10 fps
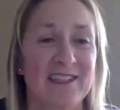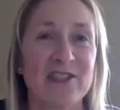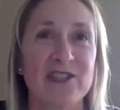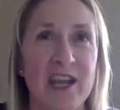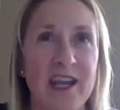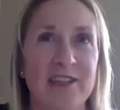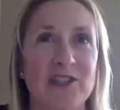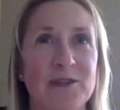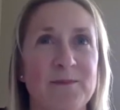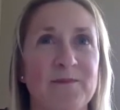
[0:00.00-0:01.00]

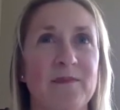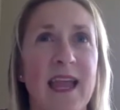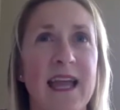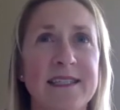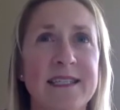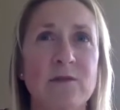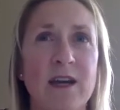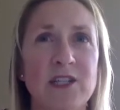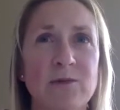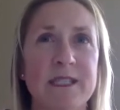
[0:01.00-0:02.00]
Change. As these
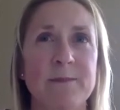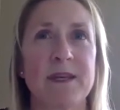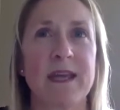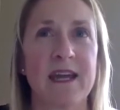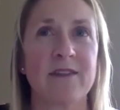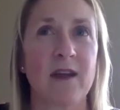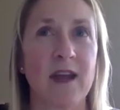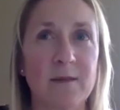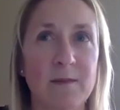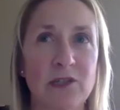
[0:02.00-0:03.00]
graduates began their
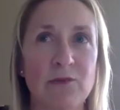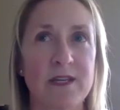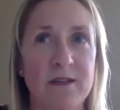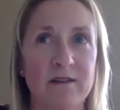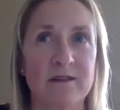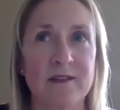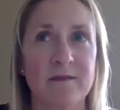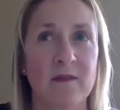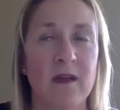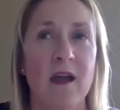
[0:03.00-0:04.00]
elementary years,
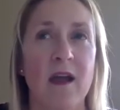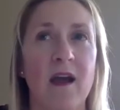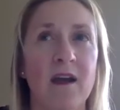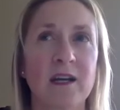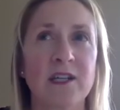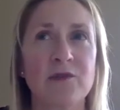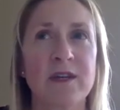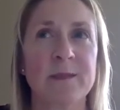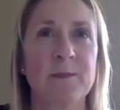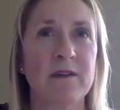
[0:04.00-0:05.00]
our country
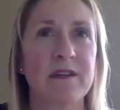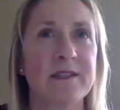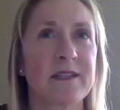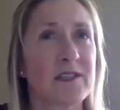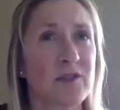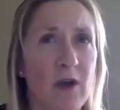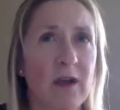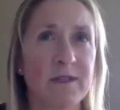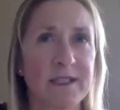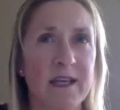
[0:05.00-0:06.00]
experienced a
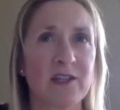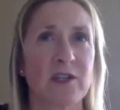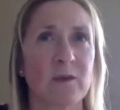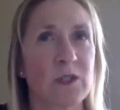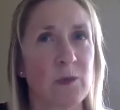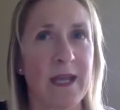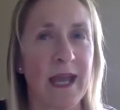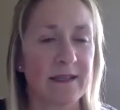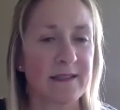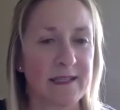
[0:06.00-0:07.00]
strong recession, which we
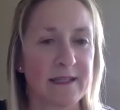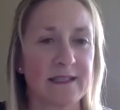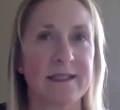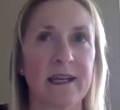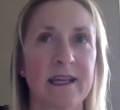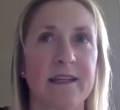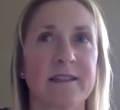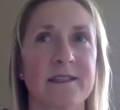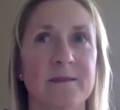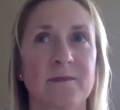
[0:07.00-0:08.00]
hadn't seen in
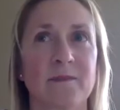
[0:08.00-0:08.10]
decades.